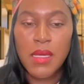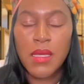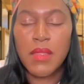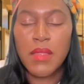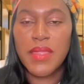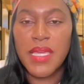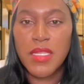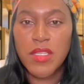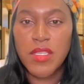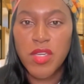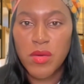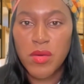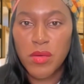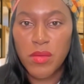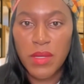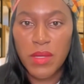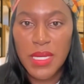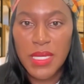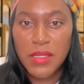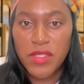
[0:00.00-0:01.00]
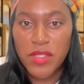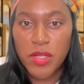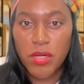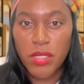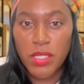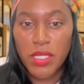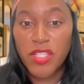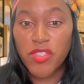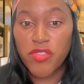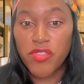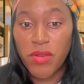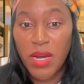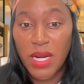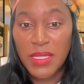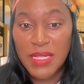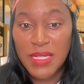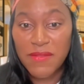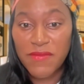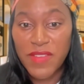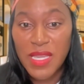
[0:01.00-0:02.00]
then you insert
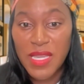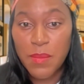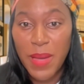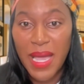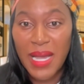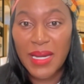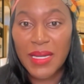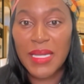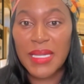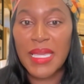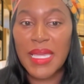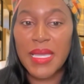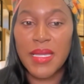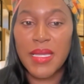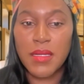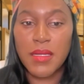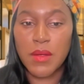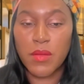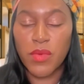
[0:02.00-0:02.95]
constructive feedback again